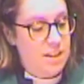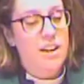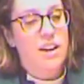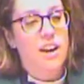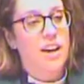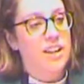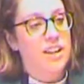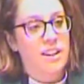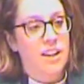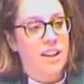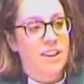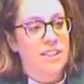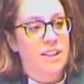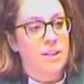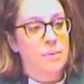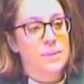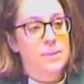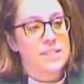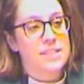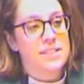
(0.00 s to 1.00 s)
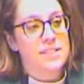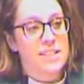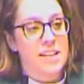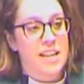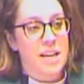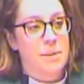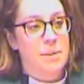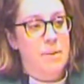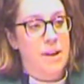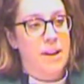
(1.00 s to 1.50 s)
and nothing was the
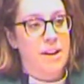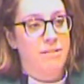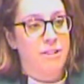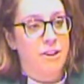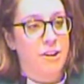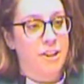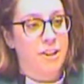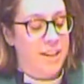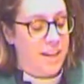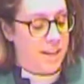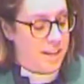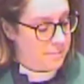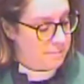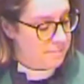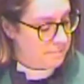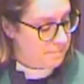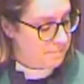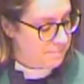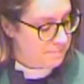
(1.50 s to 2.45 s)
same ever again.